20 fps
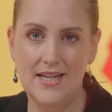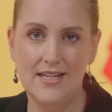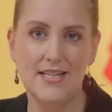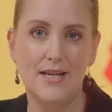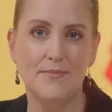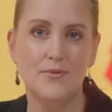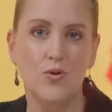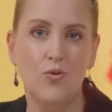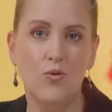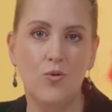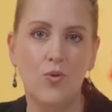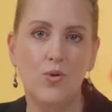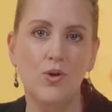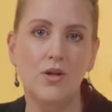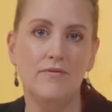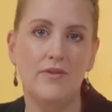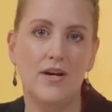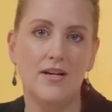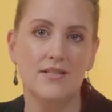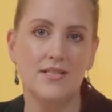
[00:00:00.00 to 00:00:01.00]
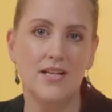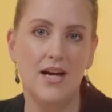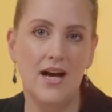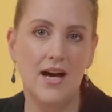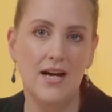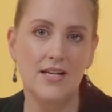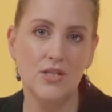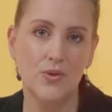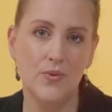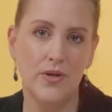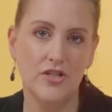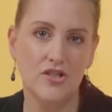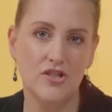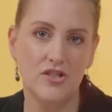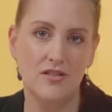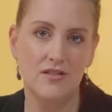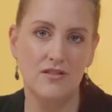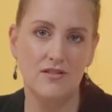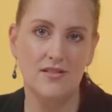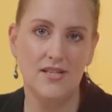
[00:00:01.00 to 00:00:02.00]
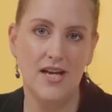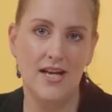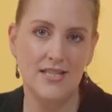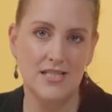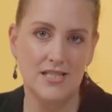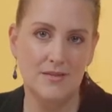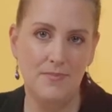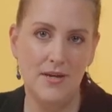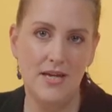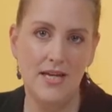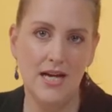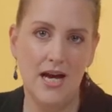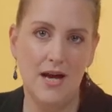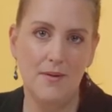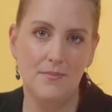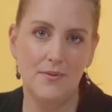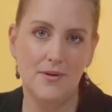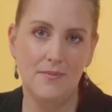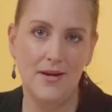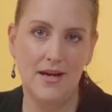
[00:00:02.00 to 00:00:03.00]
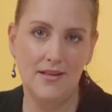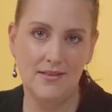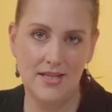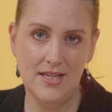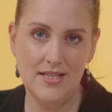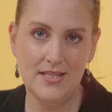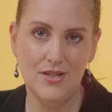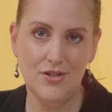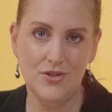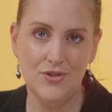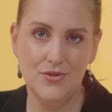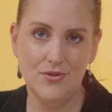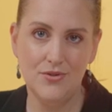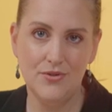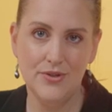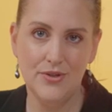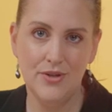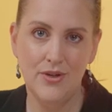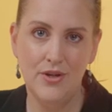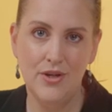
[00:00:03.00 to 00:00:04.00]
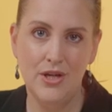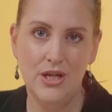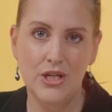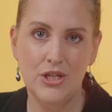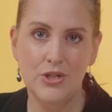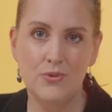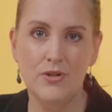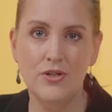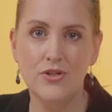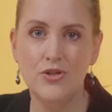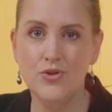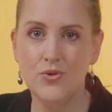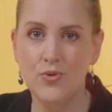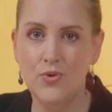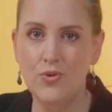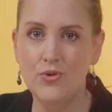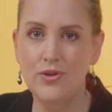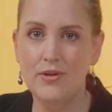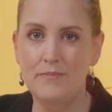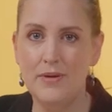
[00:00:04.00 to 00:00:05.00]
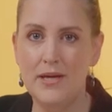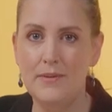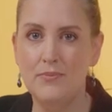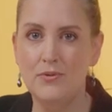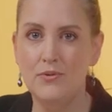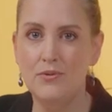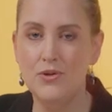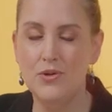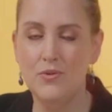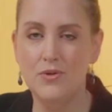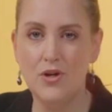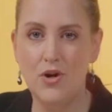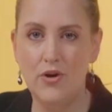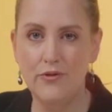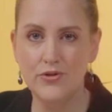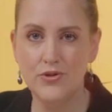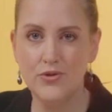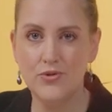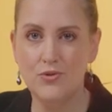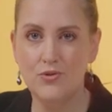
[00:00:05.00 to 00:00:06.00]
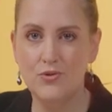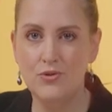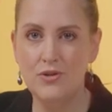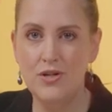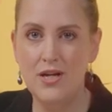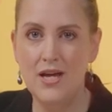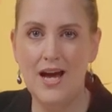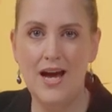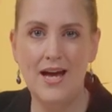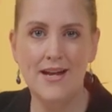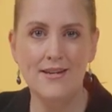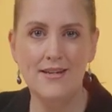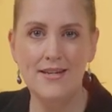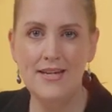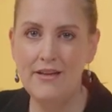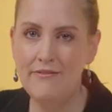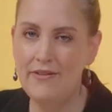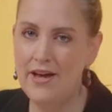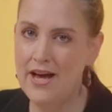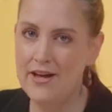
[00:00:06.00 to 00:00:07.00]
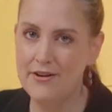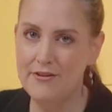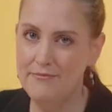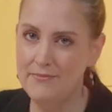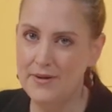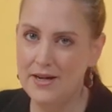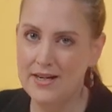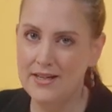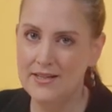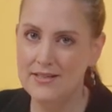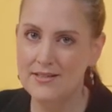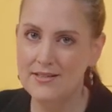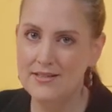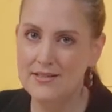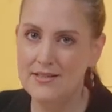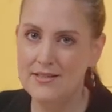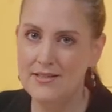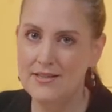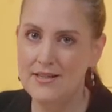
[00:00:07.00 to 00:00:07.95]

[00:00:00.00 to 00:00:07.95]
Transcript: It is up to all of us to ask questions and speak up about these issues to ensure that people who are offshore are never out of mind,